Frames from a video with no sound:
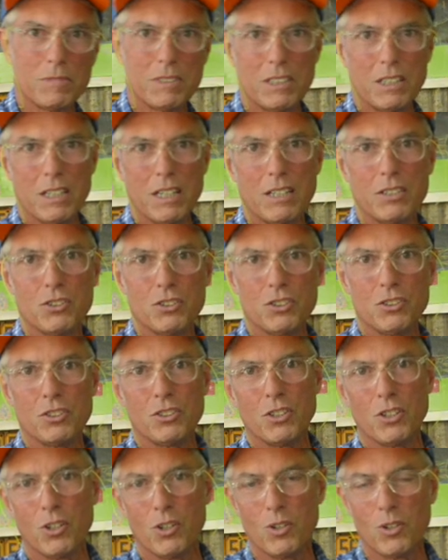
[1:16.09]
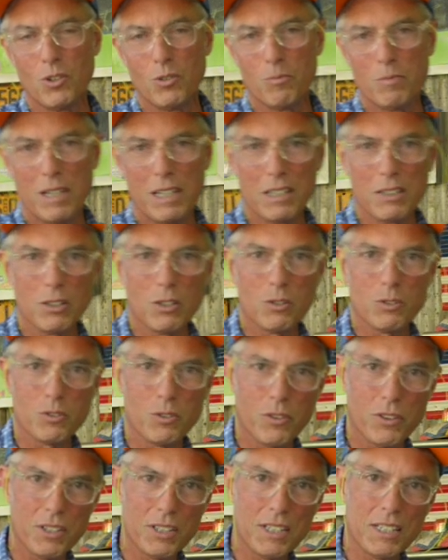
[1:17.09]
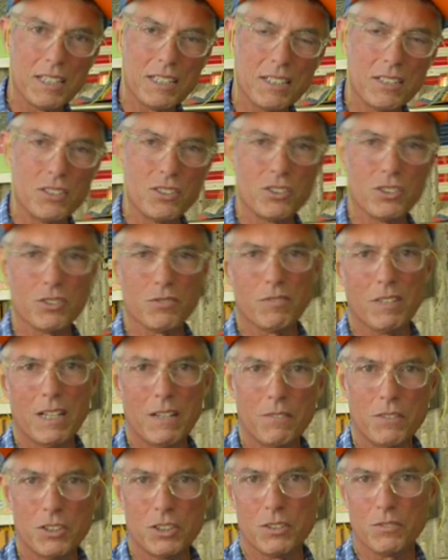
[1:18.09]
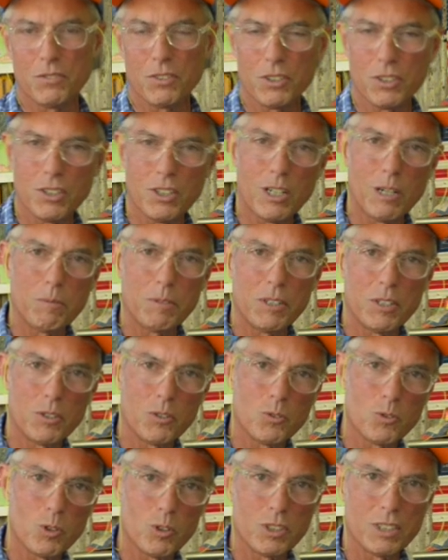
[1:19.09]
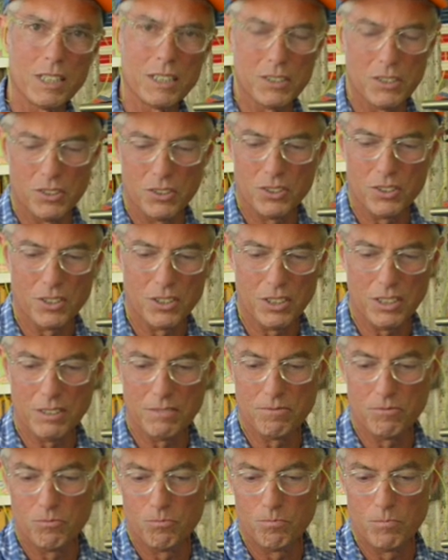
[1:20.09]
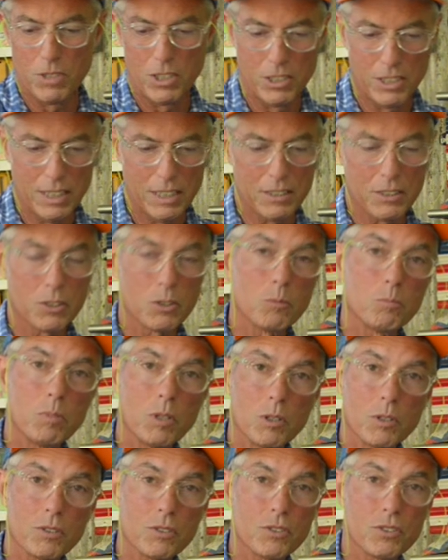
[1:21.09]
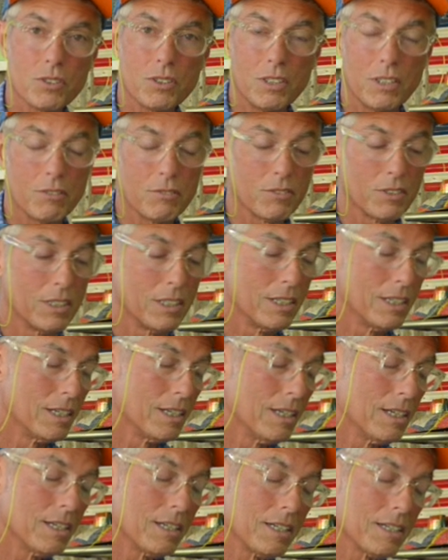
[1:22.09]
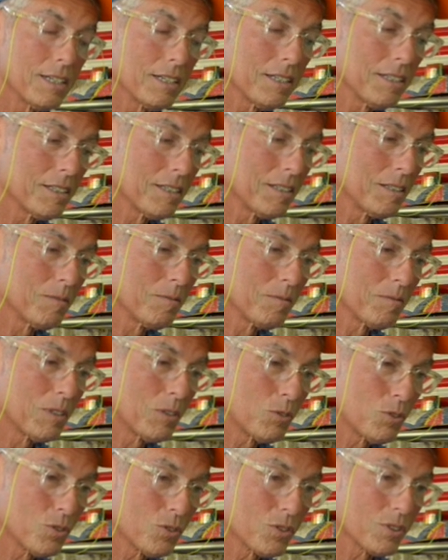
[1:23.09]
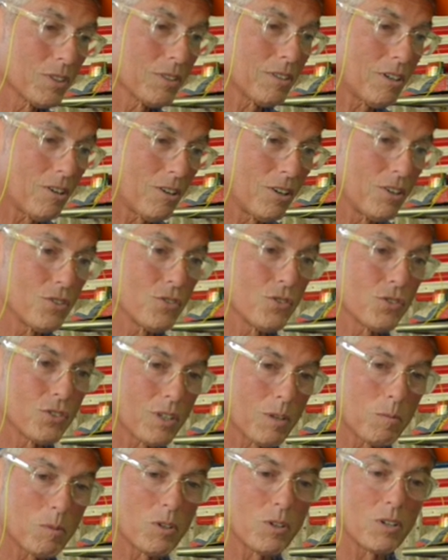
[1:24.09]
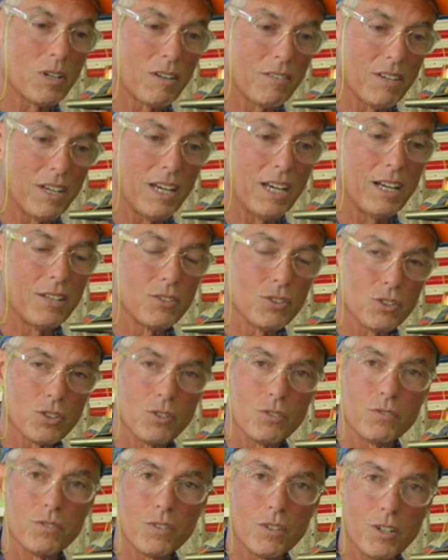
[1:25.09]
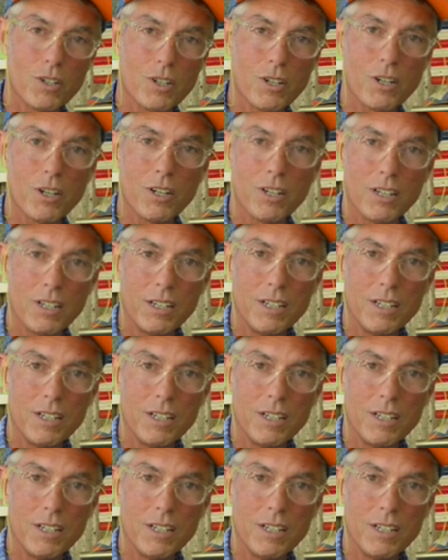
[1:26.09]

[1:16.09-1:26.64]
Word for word: As you know, my local thing is fly fishing for carp here in North Texas on a technical poling skiff. Um, it was the hardest summer I've had so far